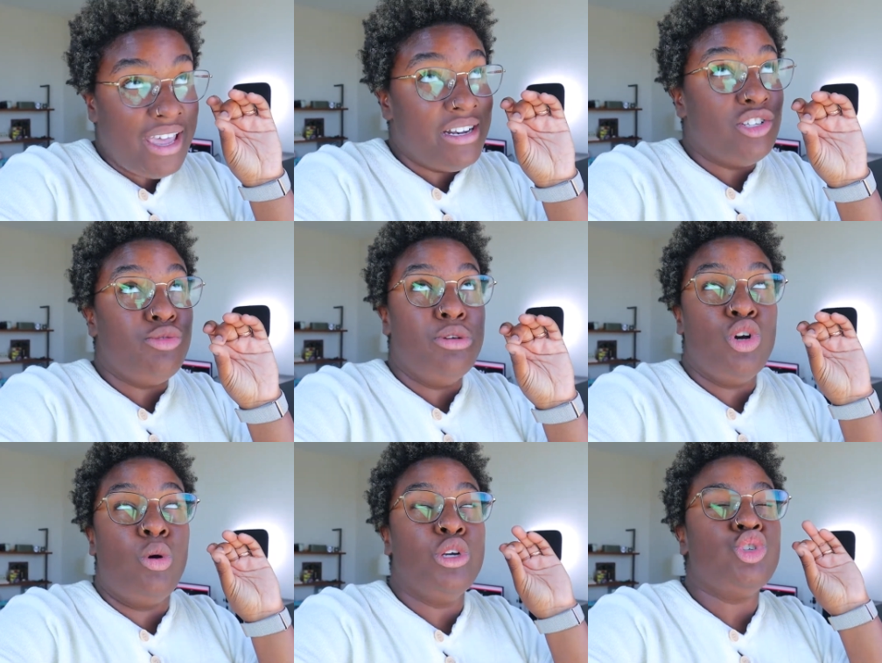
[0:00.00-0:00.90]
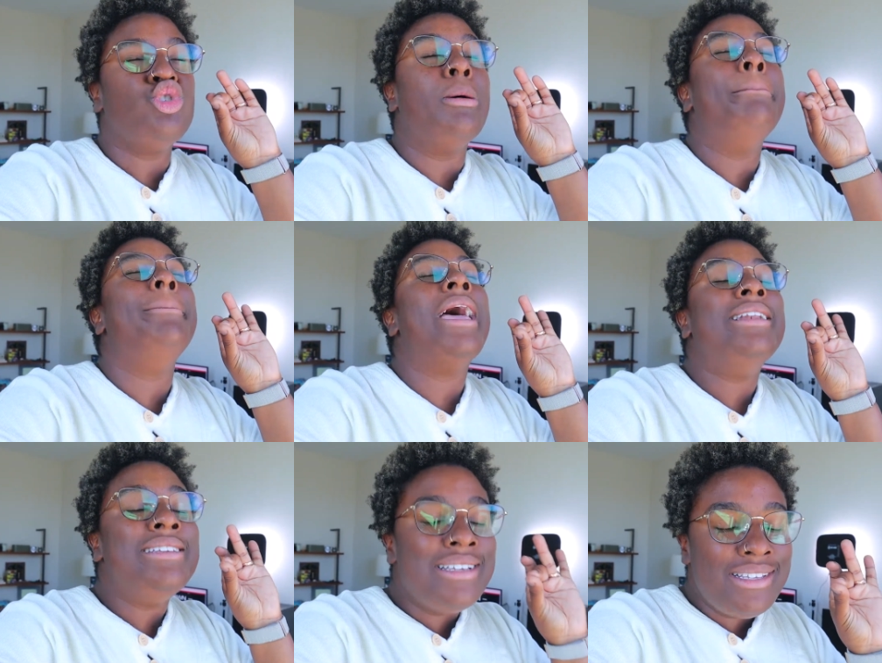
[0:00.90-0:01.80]
and it's been going
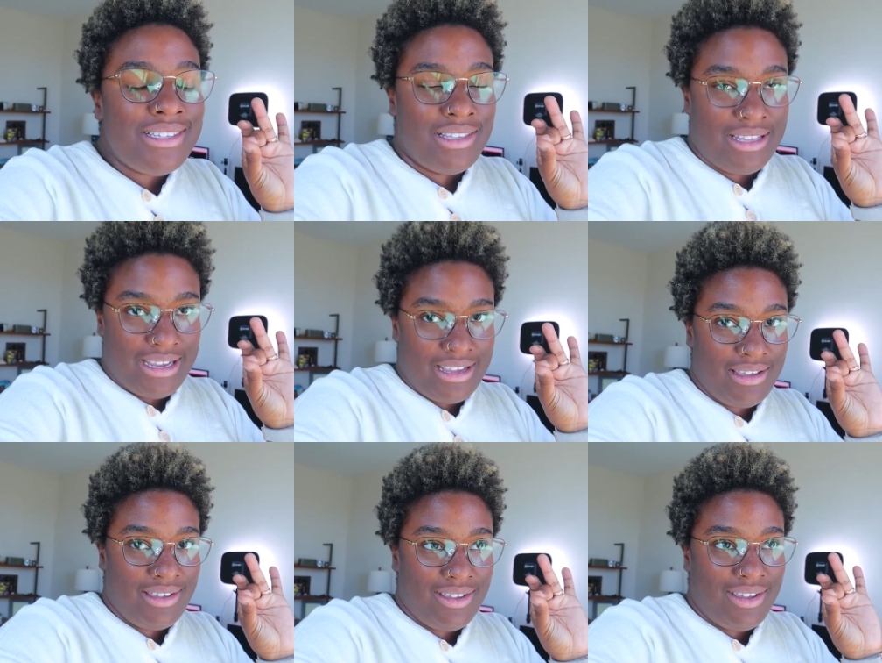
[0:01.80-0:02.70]
tremendously.